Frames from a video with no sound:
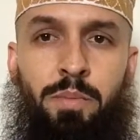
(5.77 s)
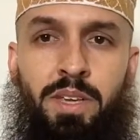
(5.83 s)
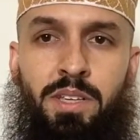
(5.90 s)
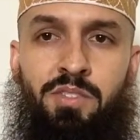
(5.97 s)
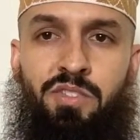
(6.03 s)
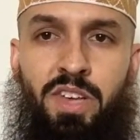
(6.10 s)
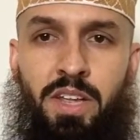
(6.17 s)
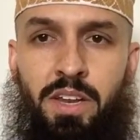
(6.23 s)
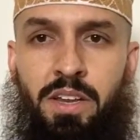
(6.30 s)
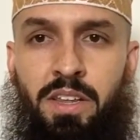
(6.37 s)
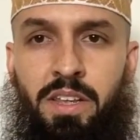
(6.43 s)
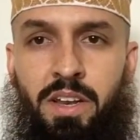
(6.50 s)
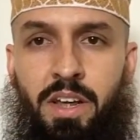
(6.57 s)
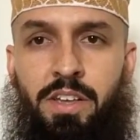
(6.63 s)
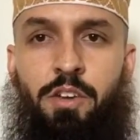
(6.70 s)
bi isanin
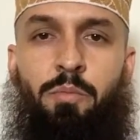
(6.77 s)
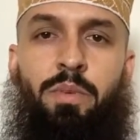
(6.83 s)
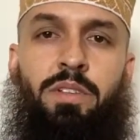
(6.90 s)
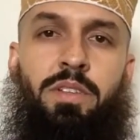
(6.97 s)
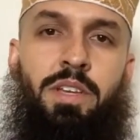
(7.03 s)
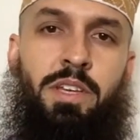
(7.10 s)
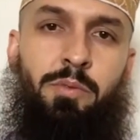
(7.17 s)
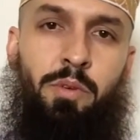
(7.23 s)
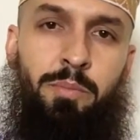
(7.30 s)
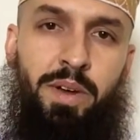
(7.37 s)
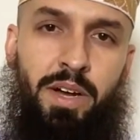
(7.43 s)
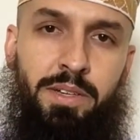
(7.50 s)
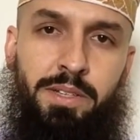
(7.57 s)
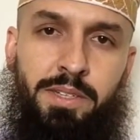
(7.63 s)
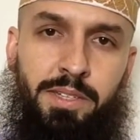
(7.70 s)
ila yawmiddin wa
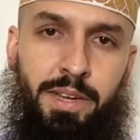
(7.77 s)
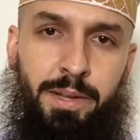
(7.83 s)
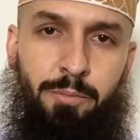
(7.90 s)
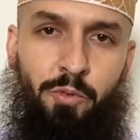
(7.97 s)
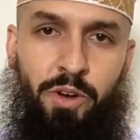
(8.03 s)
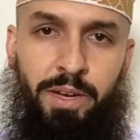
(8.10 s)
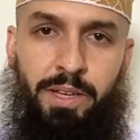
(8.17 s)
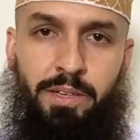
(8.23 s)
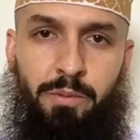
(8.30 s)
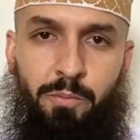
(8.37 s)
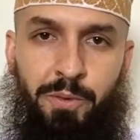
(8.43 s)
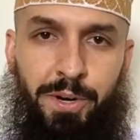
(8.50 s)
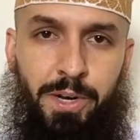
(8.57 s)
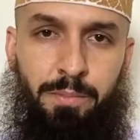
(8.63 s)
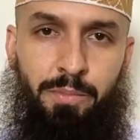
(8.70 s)
ba'd. Assalamu alaikum
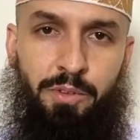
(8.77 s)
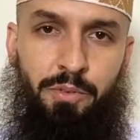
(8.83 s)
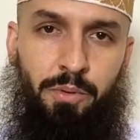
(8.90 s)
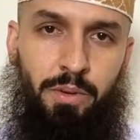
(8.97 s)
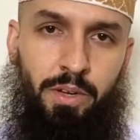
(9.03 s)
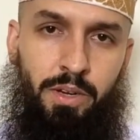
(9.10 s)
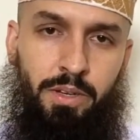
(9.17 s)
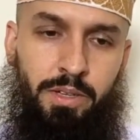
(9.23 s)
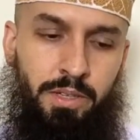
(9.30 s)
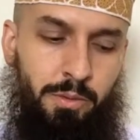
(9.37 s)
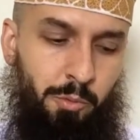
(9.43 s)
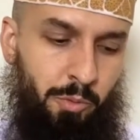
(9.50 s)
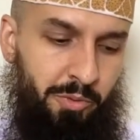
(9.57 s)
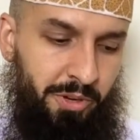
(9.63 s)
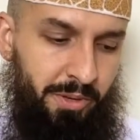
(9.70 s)
wa rahmatullahi
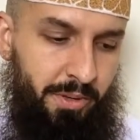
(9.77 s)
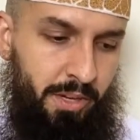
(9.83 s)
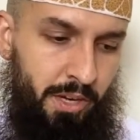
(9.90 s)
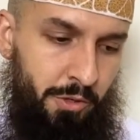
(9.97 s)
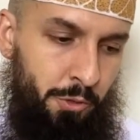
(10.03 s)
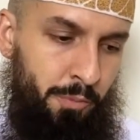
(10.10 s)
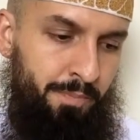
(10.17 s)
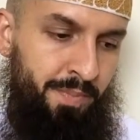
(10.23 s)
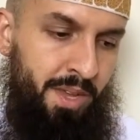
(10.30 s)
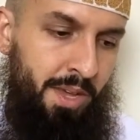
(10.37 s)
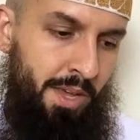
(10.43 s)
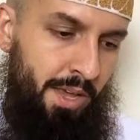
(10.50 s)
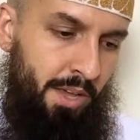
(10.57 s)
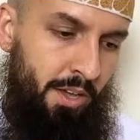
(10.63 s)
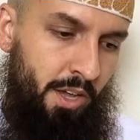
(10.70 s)
wa barakatuh.
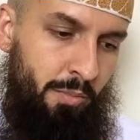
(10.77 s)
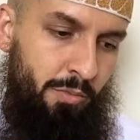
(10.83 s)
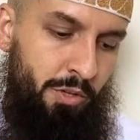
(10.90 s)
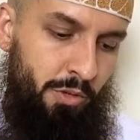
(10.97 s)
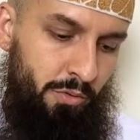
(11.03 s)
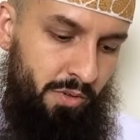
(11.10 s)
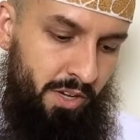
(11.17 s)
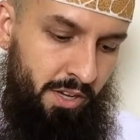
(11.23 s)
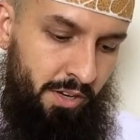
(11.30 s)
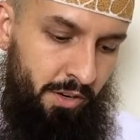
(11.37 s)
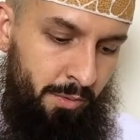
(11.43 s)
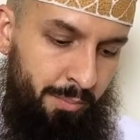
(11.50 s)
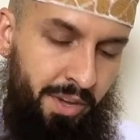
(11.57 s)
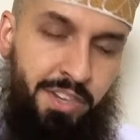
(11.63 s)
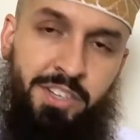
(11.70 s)
Come to you again
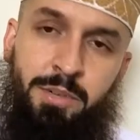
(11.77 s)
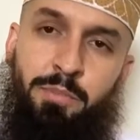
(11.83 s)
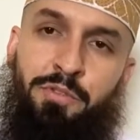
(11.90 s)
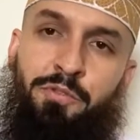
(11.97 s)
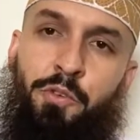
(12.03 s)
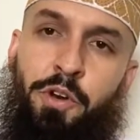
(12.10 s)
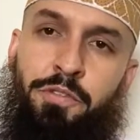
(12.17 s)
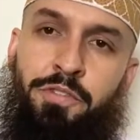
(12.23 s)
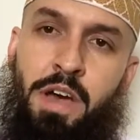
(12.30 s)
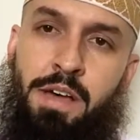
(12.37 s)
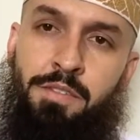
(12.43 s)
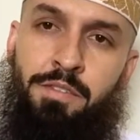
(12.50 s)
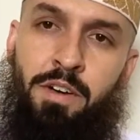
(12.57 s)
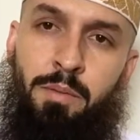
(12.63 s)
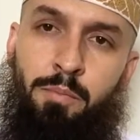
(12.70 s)
on page number
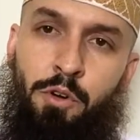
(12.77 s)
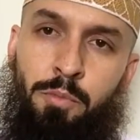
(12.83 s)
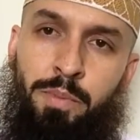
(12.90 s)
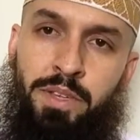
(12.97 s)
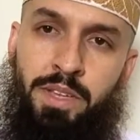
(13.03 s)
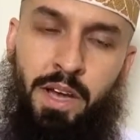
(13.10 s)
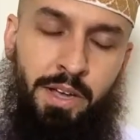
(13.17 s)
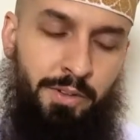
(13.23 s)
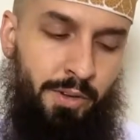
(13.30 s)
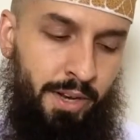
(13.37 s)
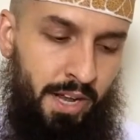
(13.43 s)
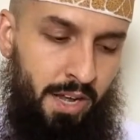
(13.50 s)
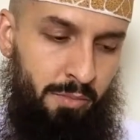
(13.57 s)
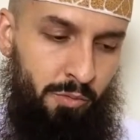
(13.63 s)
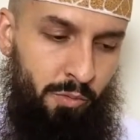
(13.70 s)
45 of our book Bidayatul
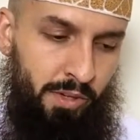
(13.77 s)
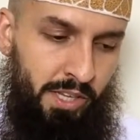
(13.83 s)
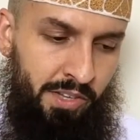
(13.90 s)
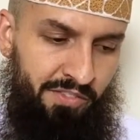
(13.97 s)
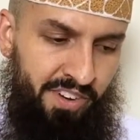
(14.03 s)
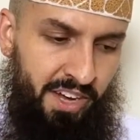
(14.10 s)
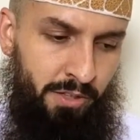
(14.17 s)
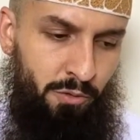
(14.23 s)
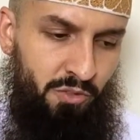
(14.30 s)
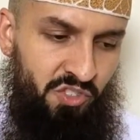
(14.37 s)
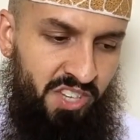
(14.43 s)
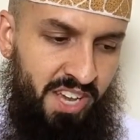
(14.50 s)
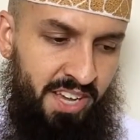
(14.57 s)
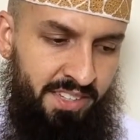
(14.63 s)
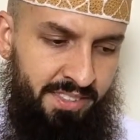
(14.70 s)
Abid wa Kifayatul
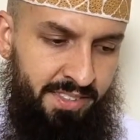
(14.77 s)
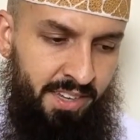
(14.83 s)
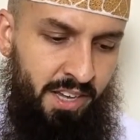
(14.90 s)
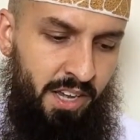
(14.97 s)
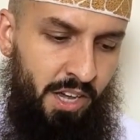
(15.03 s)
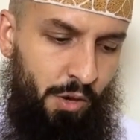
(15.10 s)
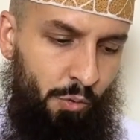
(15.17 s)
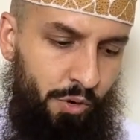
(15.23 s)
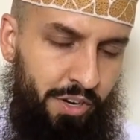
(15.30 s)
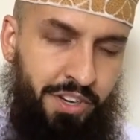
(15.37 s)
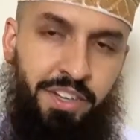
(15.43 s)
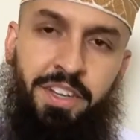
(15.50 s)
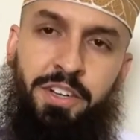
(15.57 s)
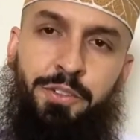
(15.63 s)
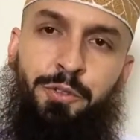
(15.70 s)
Zahid. We're going to
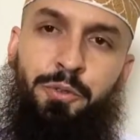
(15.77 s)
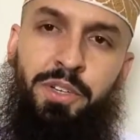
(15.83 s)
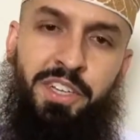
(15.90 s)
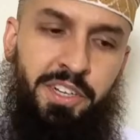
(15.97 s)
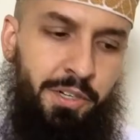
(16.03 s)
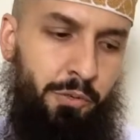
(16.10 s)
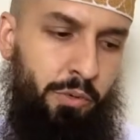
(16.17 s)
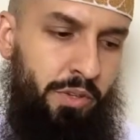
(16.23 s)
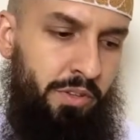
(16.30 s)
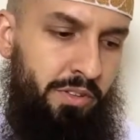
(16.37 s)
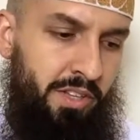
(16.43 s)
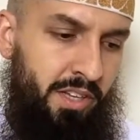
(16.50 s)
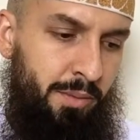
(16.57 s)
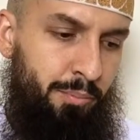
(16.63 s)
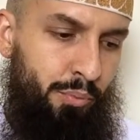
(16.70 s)
conclude here with
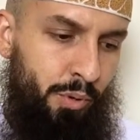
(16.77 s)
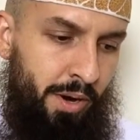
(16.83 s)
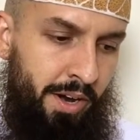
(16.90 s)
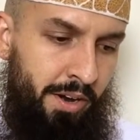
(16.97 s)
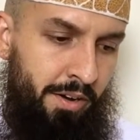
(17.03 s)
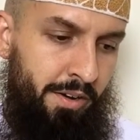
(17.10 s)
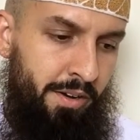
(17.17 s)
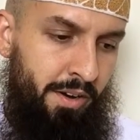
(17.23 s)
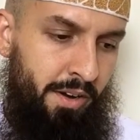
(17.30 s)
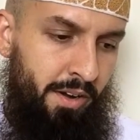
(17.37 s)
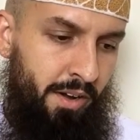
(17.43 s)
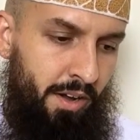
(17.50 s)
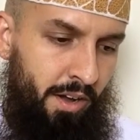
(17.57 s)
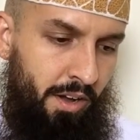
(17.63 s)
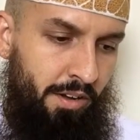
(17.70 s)
the prayer
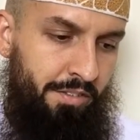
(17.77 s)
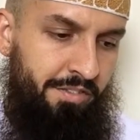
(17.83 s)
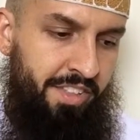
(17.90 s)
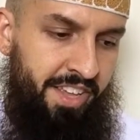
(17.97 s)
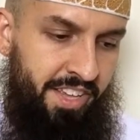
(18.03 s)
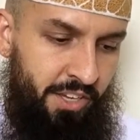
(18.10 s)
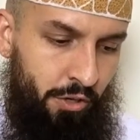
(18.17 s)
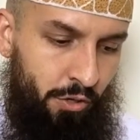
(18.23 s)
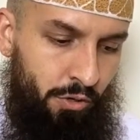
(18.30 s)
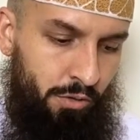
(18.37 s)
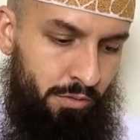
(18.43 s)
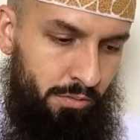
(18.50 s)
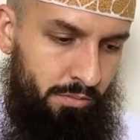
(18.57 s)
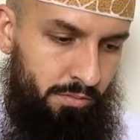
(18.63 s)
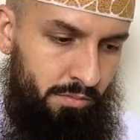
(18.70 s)
of the ill.
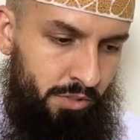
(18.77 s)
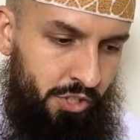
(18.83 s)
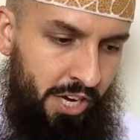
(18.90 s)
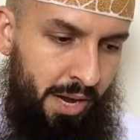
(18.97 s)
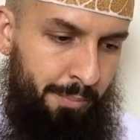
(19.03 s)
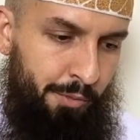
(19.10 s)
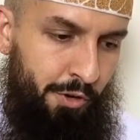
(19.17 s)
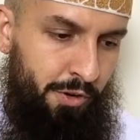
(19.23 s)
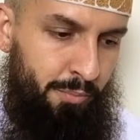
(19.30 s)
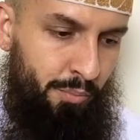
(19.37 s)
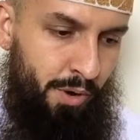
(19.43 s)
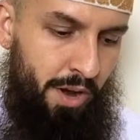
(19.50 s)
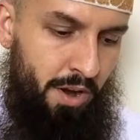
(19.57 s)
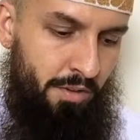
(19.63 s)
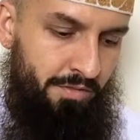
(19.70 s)
Chapter
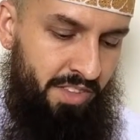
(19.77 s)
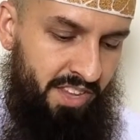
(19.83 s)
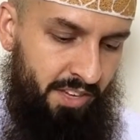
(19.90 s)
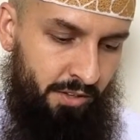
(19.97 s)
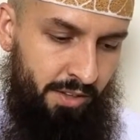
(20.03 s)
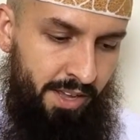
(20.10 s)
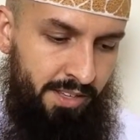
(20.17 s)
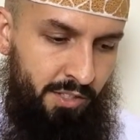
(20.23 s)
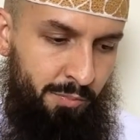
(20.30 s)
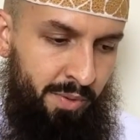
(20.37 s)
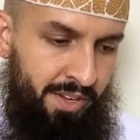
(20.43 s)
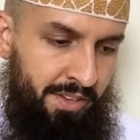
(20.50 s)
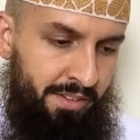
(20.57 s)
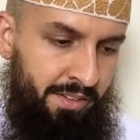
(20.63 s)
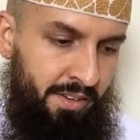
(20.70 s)
Prayer of the Ill has
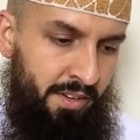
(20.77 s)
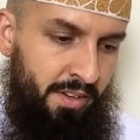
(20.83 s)
been